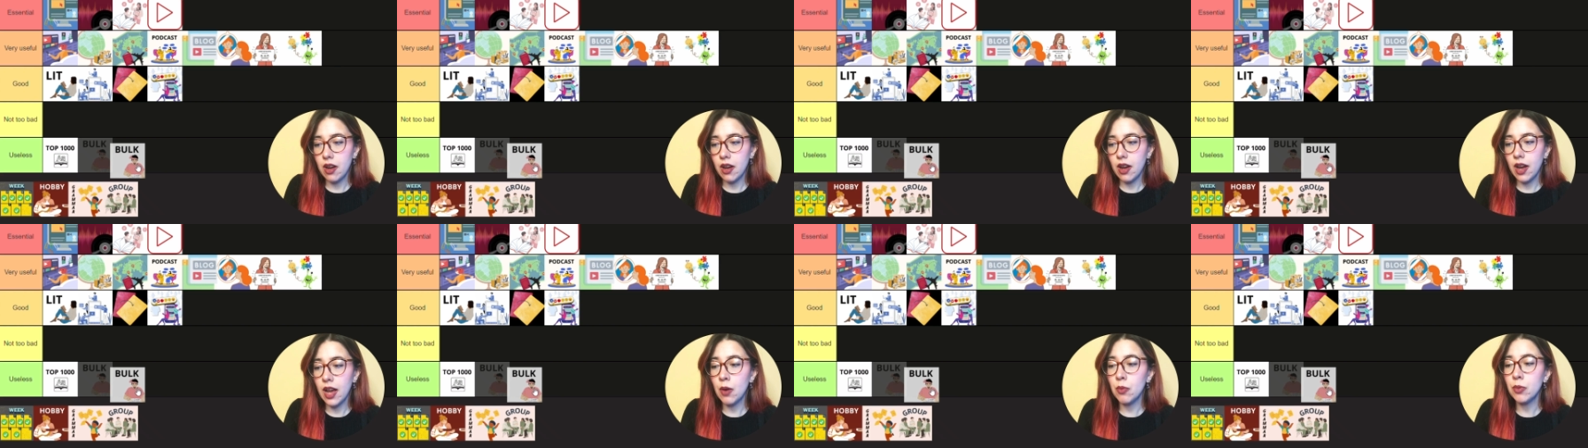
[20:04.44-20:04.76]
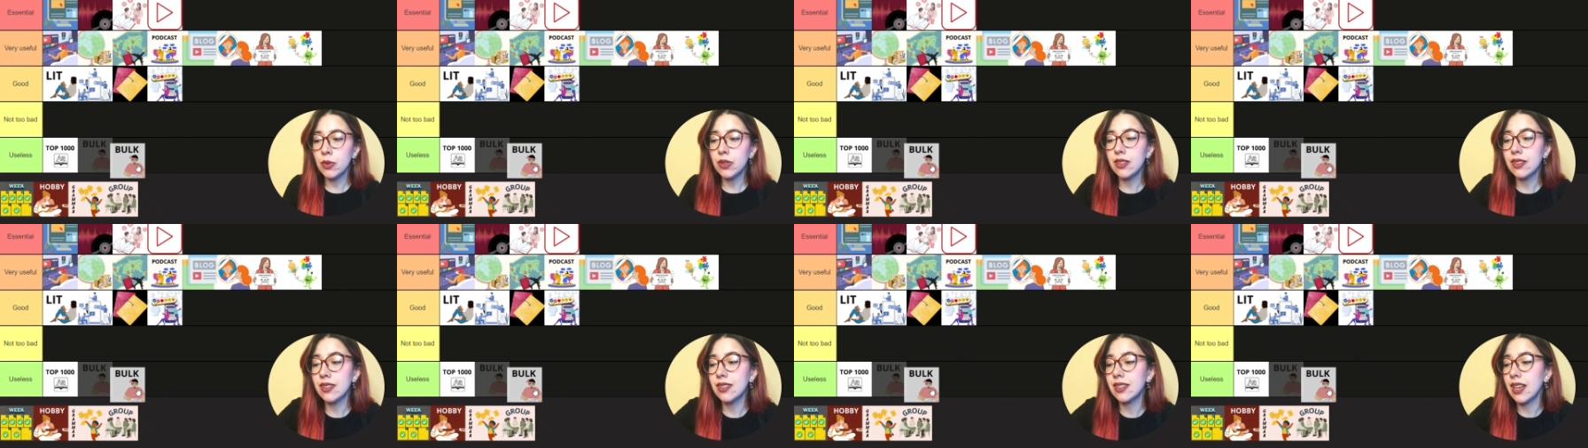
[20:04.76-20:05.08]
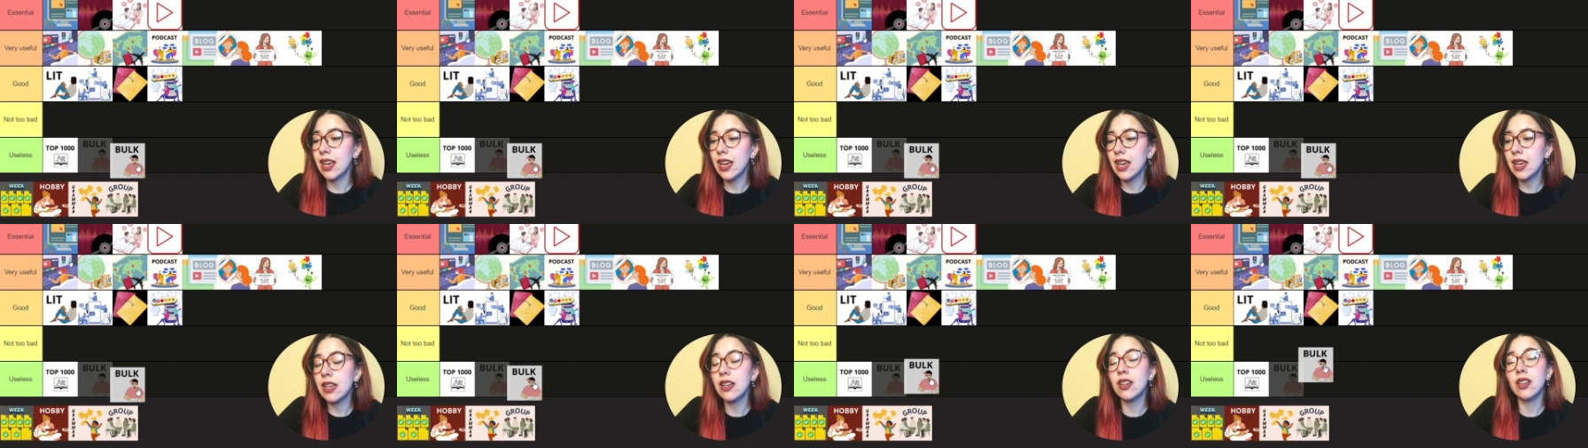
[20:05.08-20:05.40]
I would
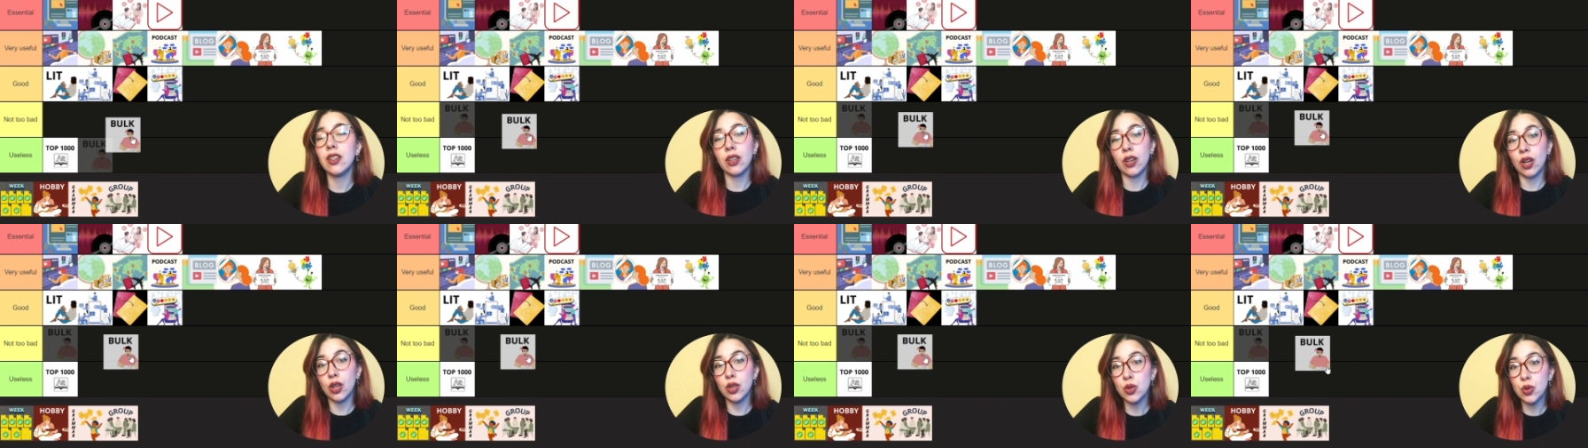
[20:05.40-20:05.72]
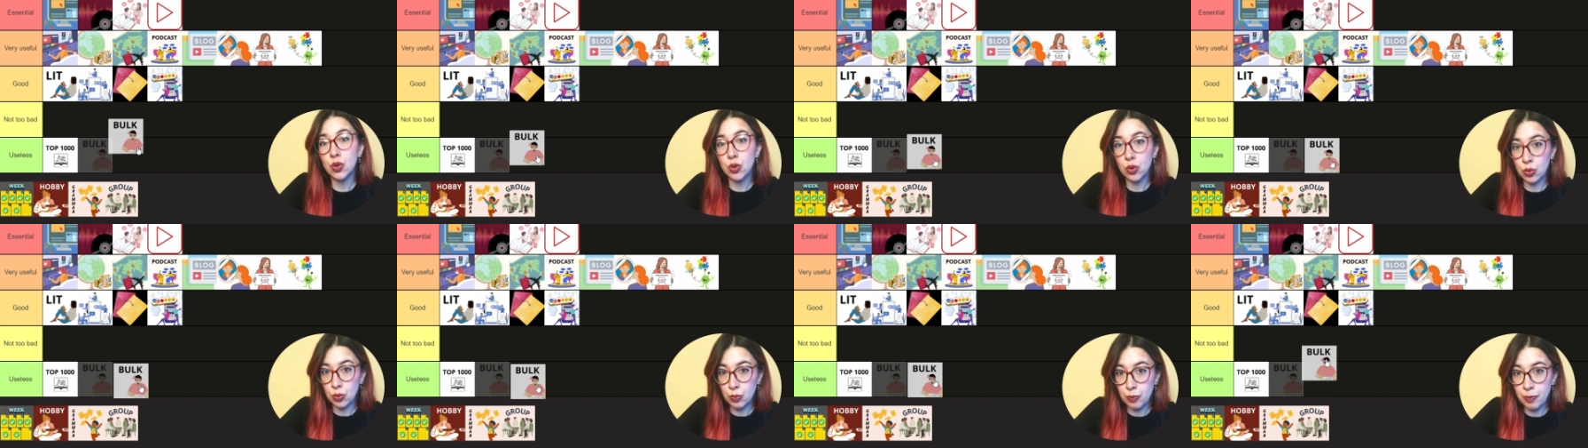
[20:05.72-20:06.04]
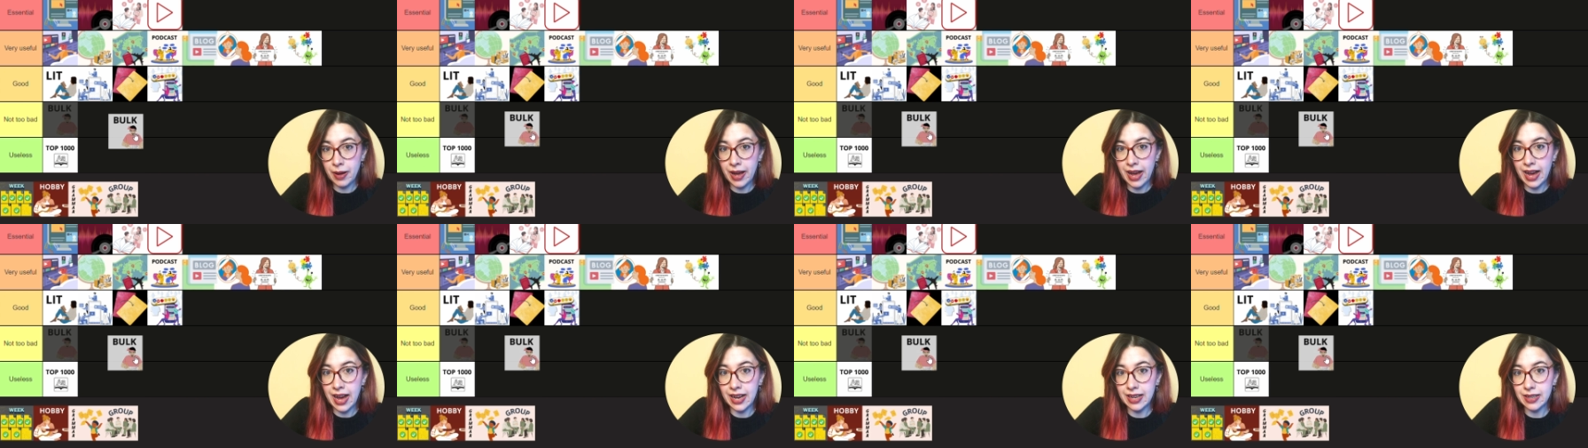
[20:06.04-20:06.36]
say not too
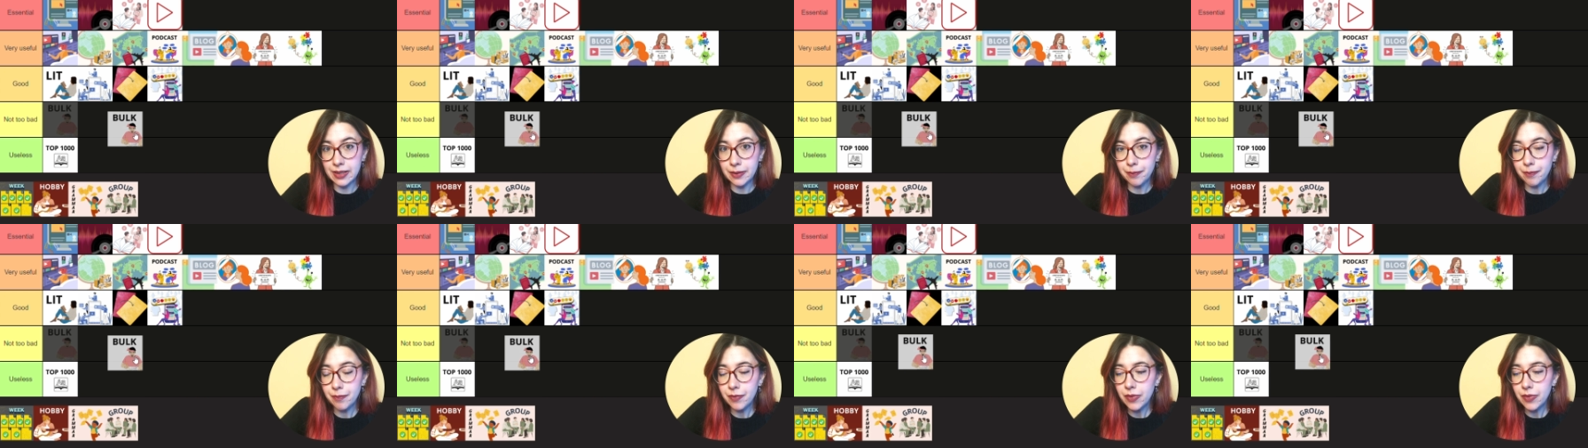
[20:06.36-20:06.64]
bad.